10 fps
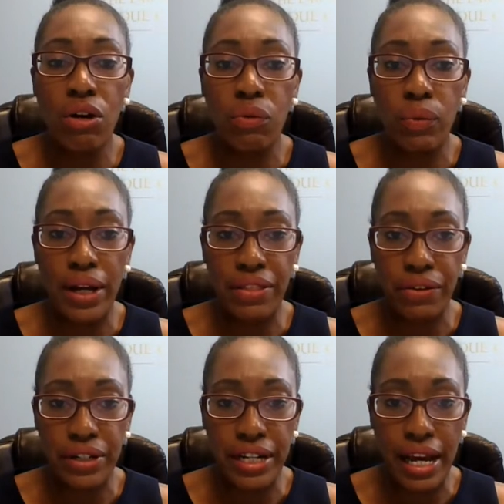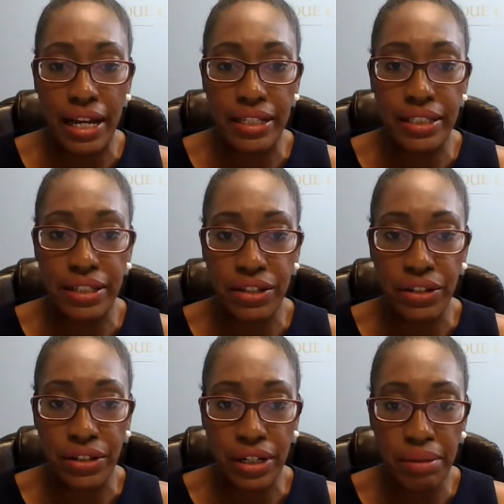whether or not
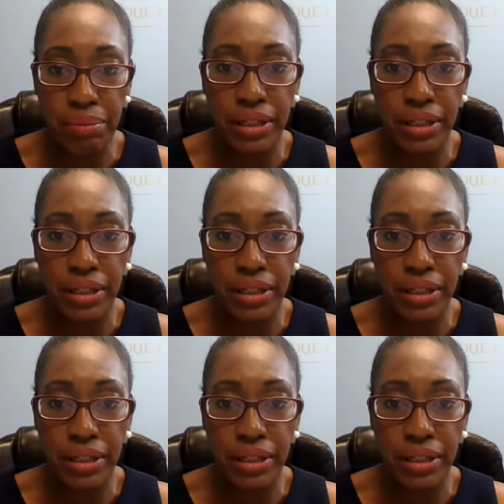you're